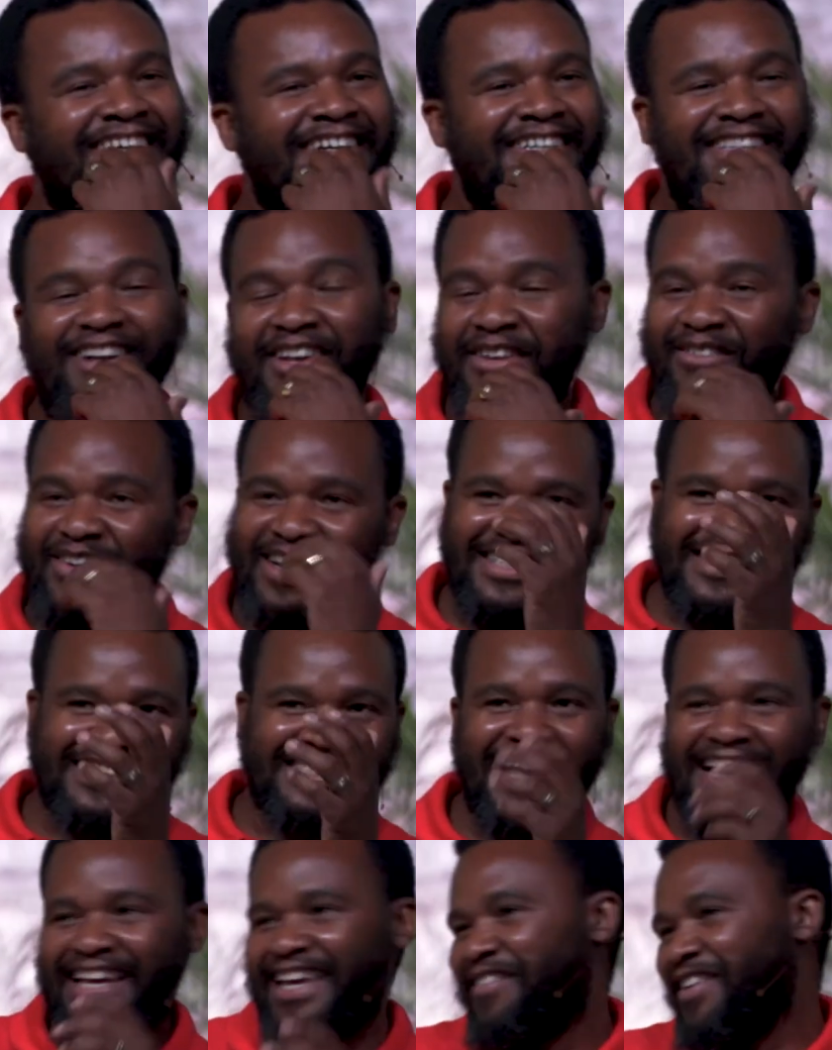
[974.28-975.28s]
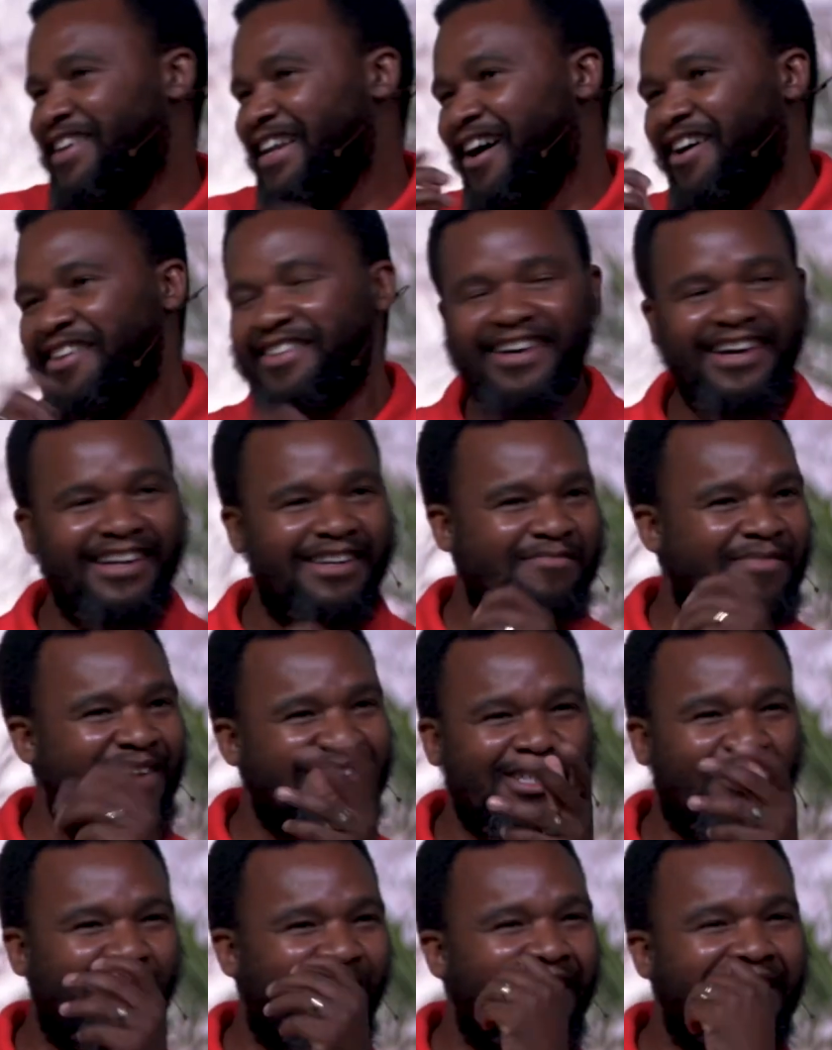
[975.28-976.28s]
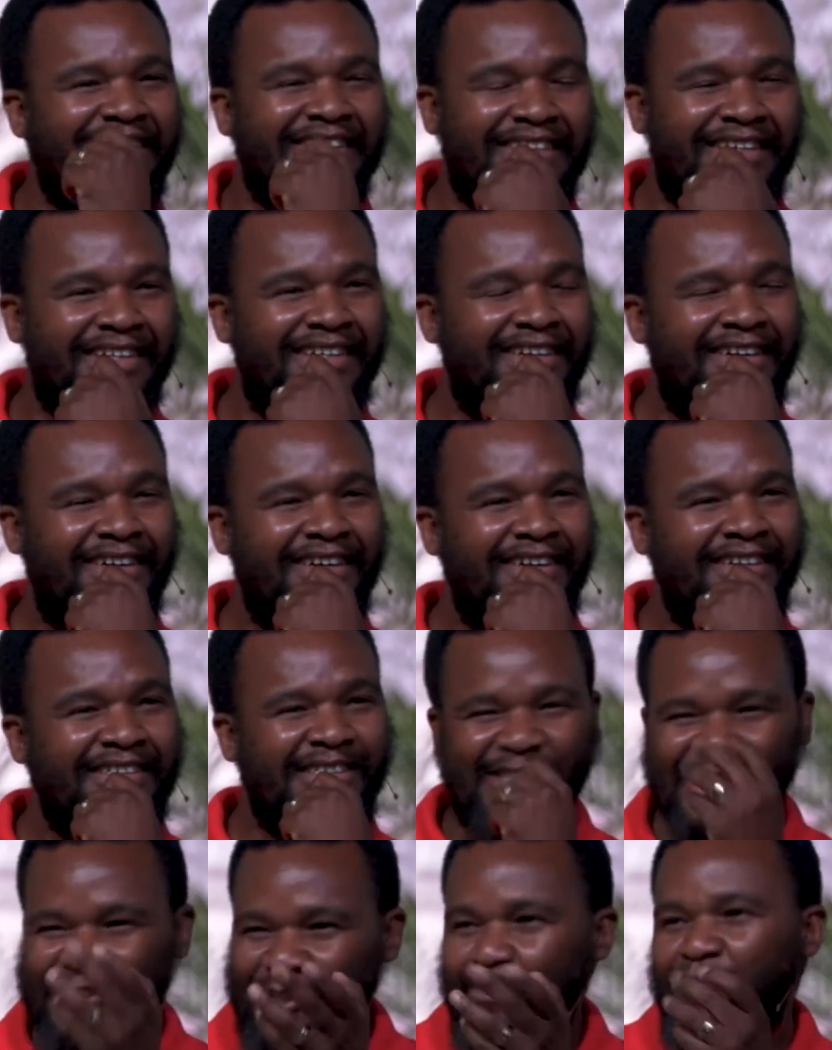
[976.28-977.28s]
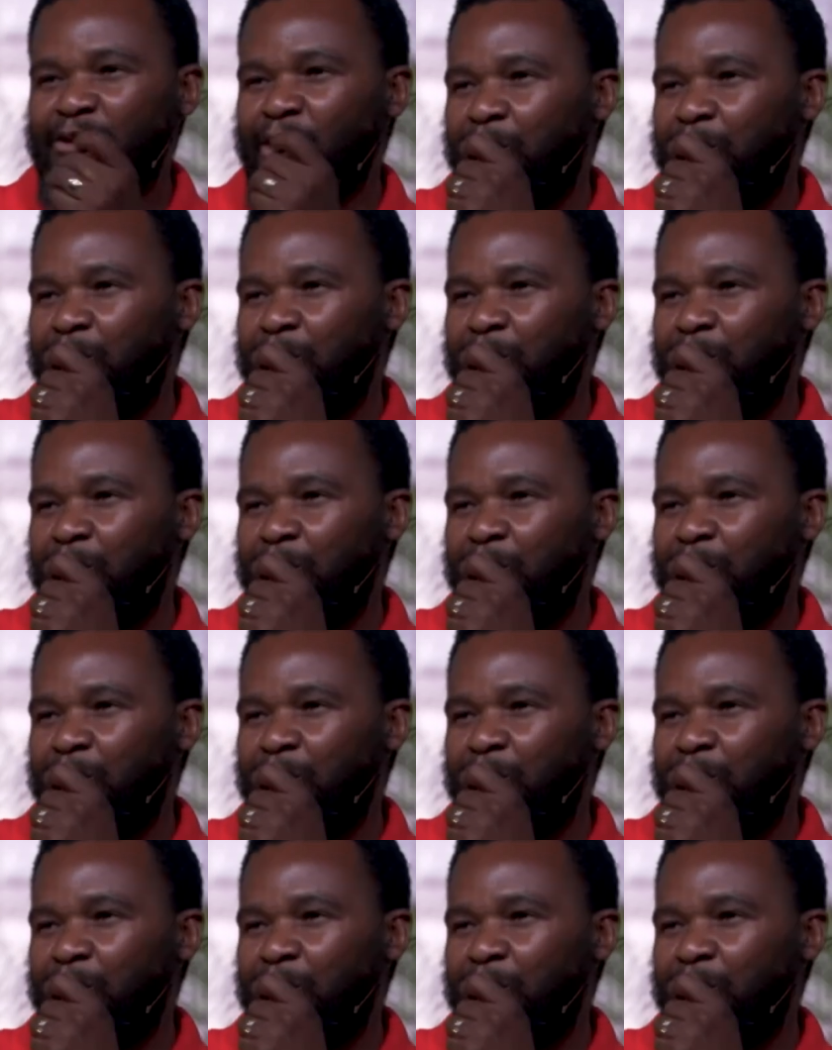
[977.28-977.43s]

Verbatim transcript: No, they want to snack every now and then, mess around, disturb your